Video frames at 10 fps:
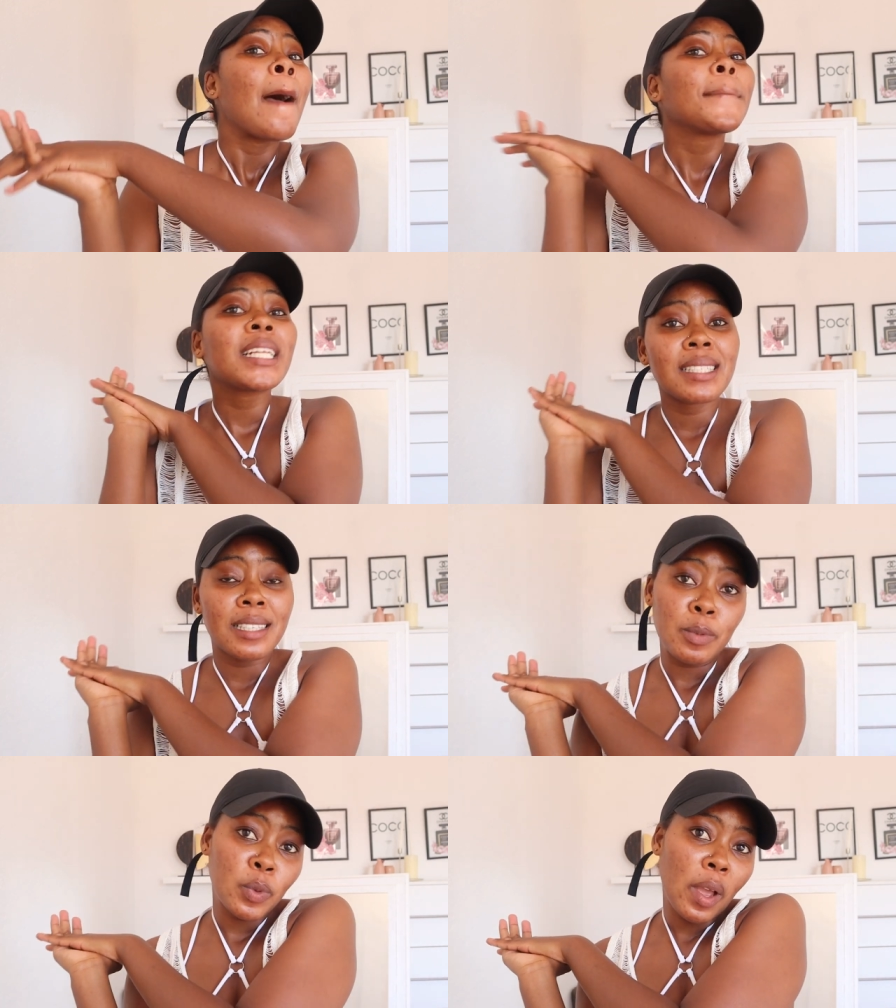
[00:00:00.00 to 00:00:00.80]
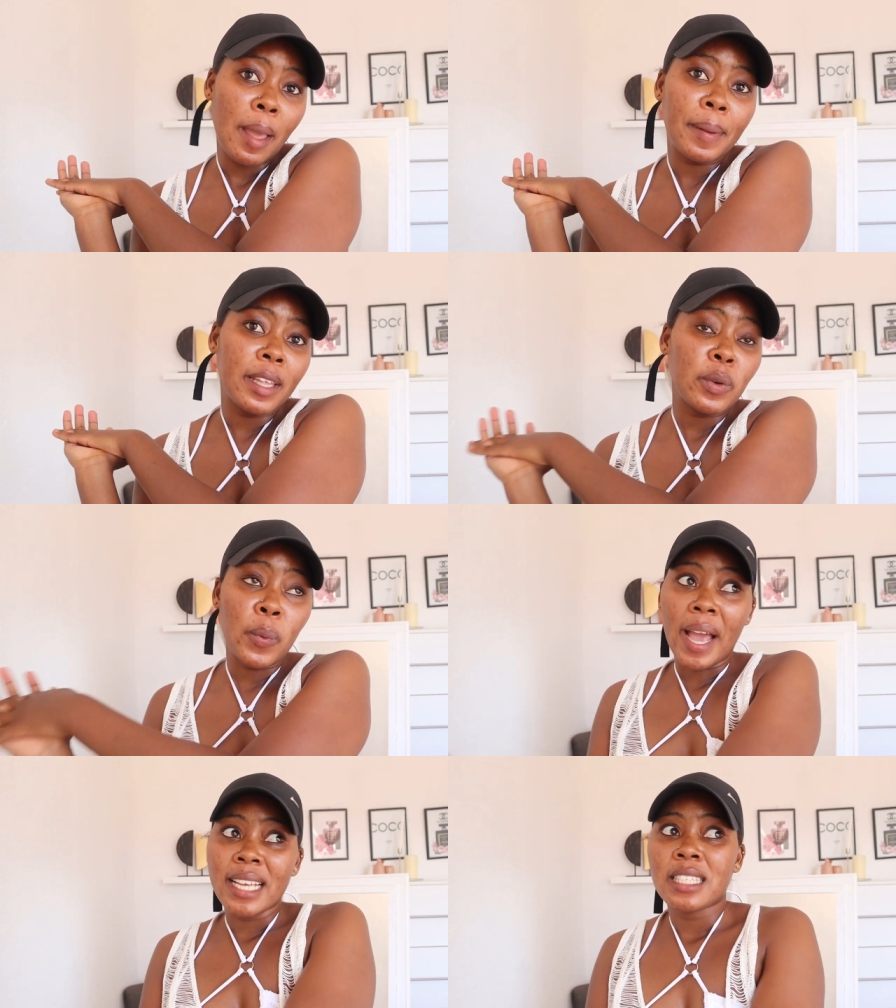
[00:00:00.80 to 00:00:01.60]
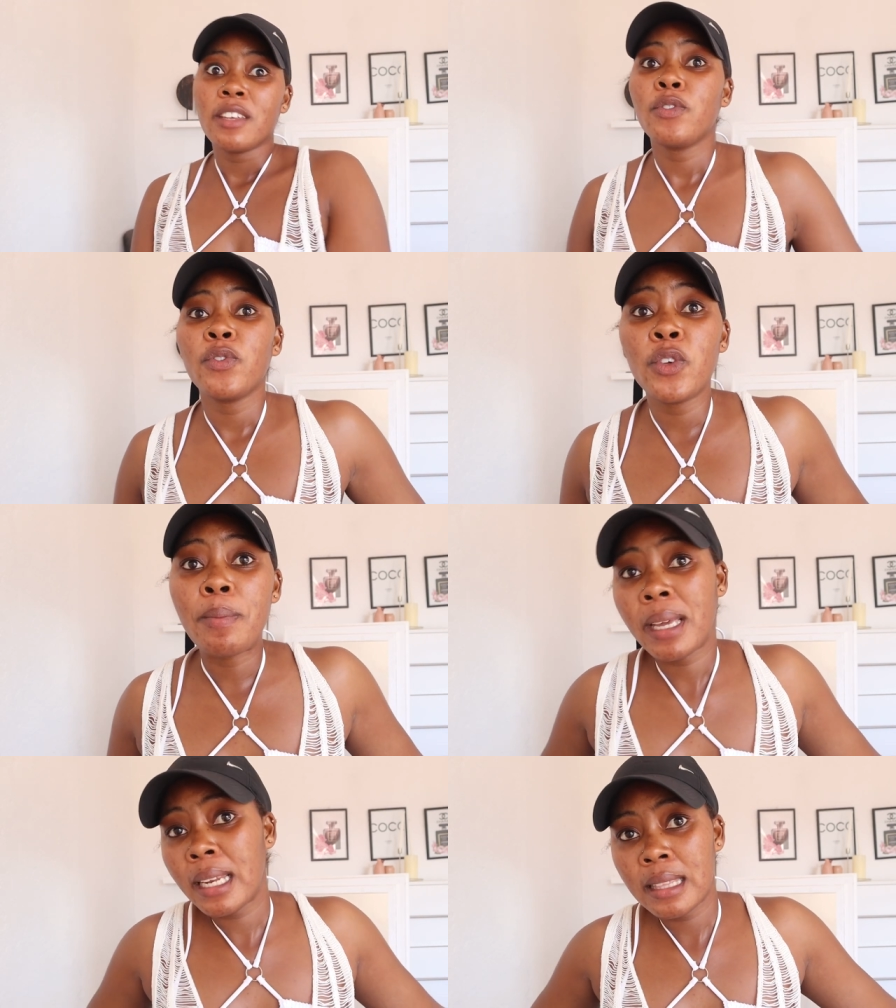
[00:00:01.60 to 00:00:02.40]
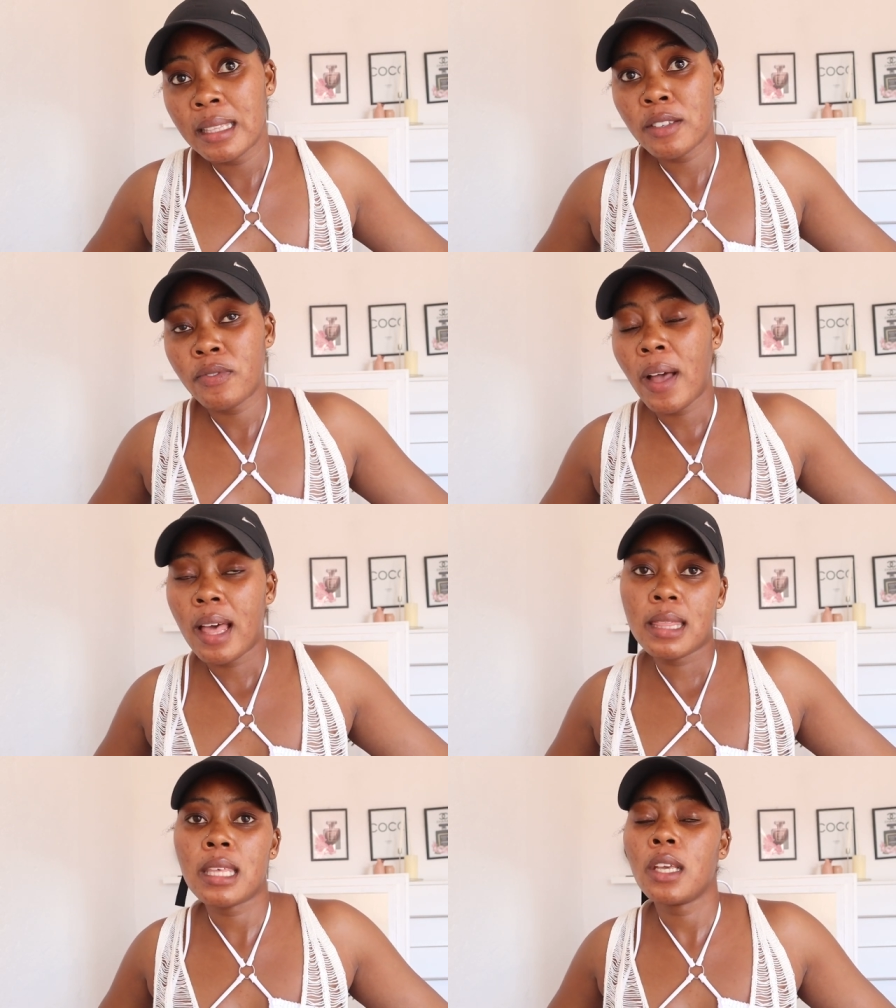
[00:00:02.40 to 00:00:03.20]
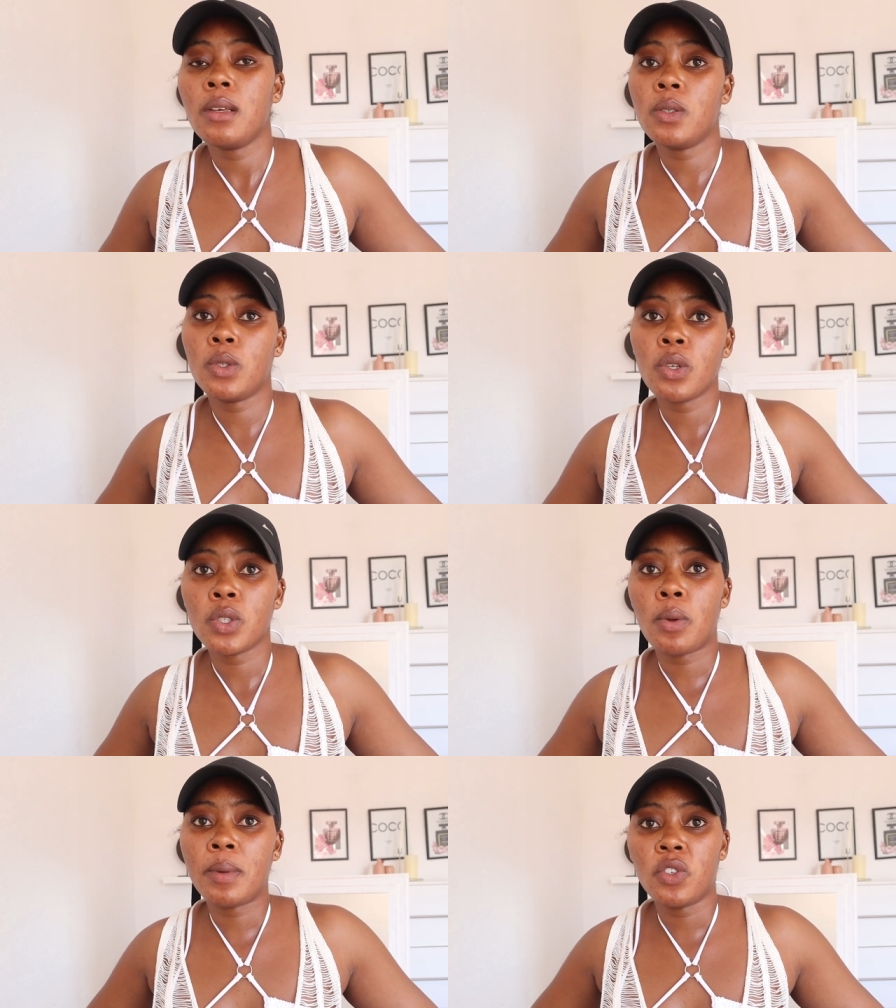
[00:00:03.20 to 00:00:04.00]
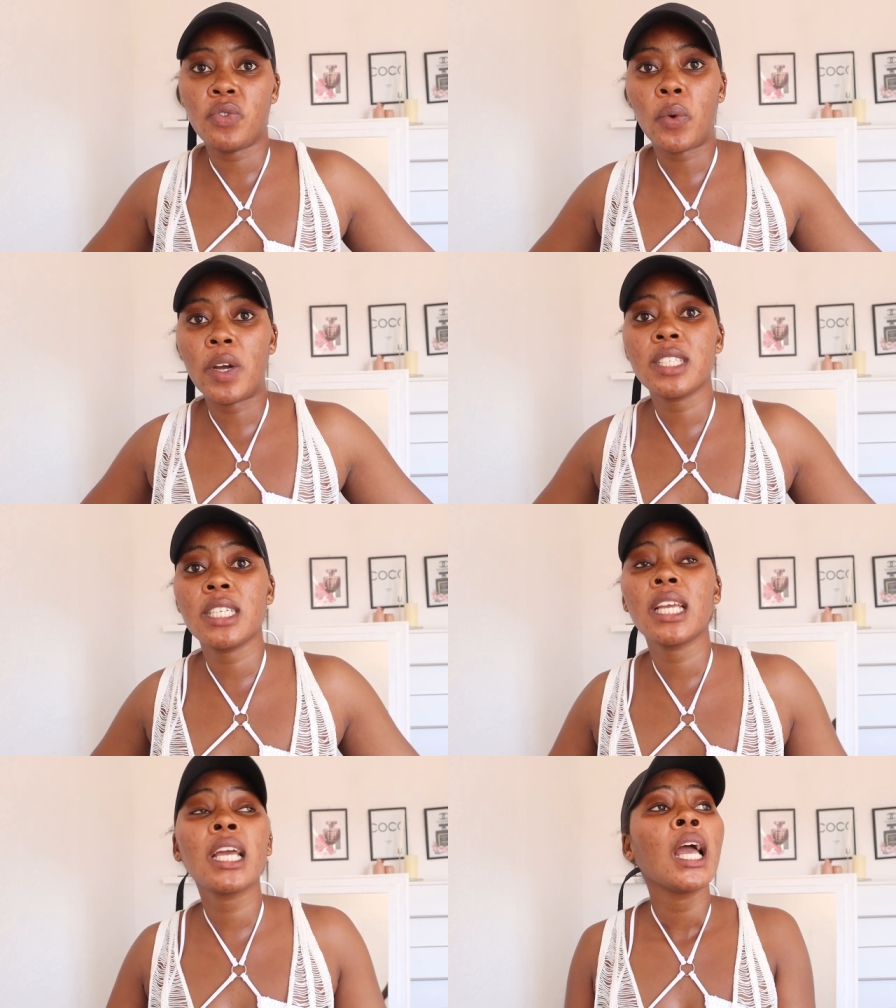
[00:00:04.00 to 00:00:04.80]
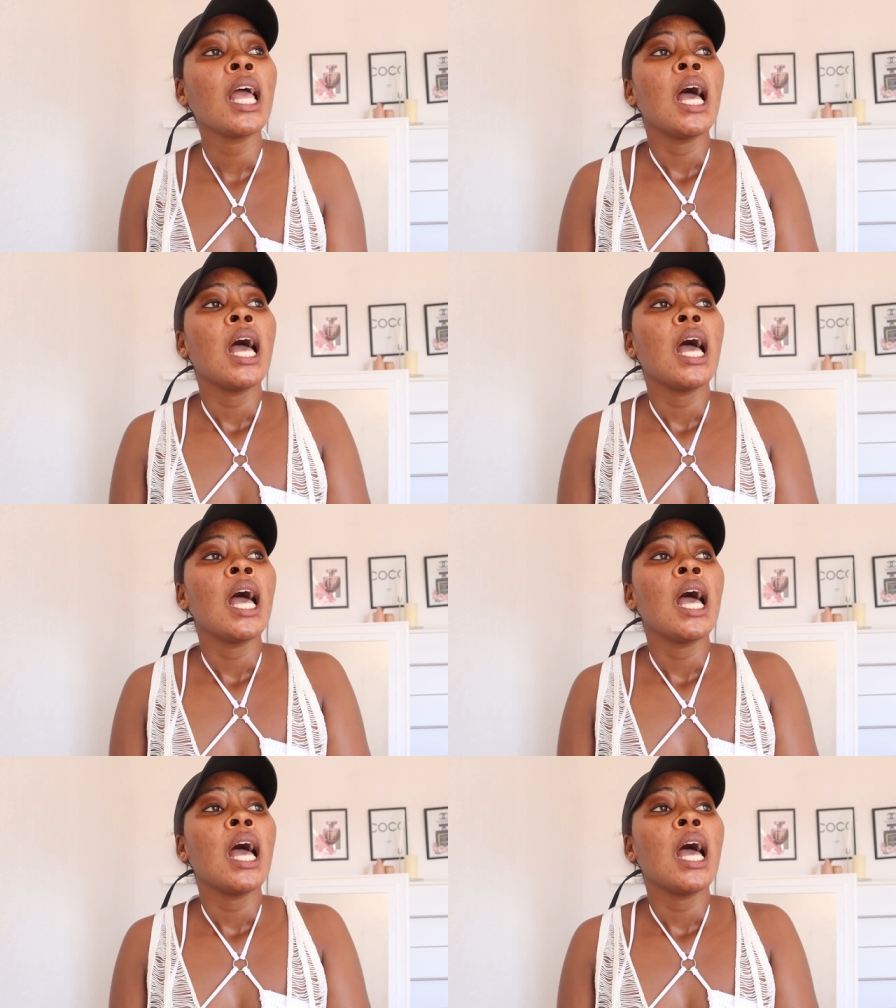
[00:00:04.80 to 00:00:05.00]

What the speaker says: Please subscribe. Otherwise, if you made it this far, thank you so so much for watching.